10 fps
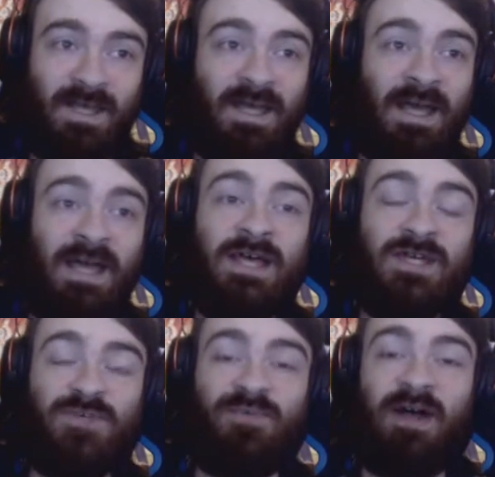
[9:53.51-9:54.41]
It
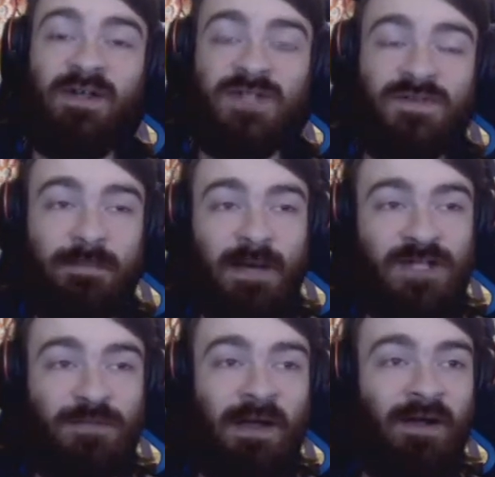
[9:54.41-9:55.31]
is. We found ourselves a
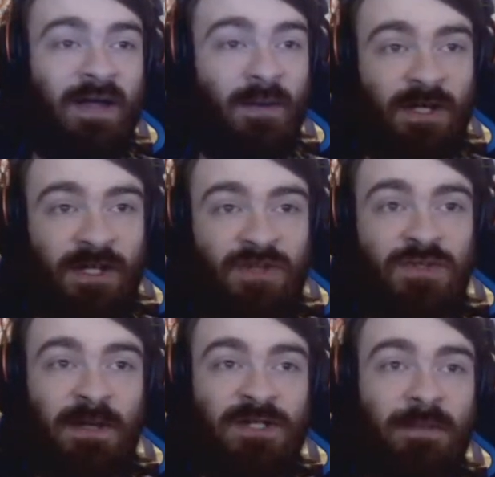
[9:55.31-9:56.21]
Petra Berry. Are we going to use
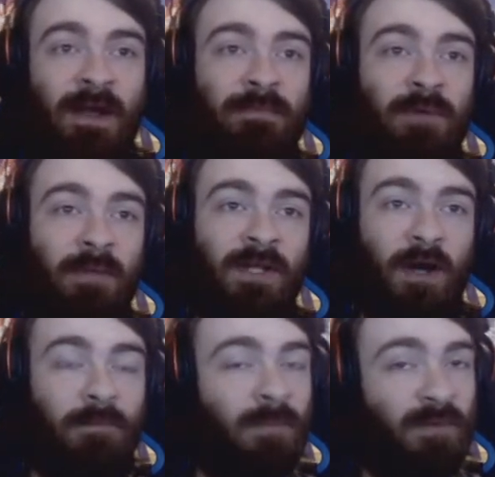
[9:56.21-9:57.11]
a Petra Berry? Probably
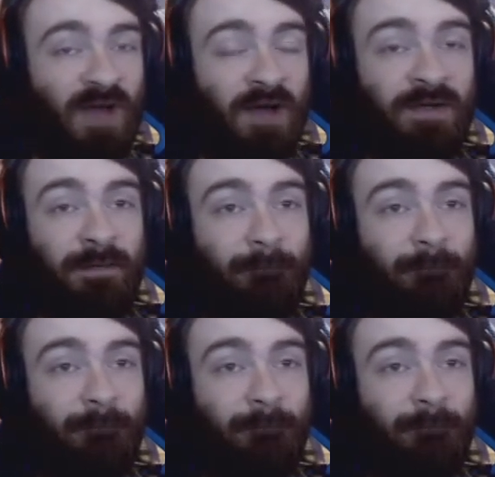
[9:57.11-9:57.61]
not, but we found it.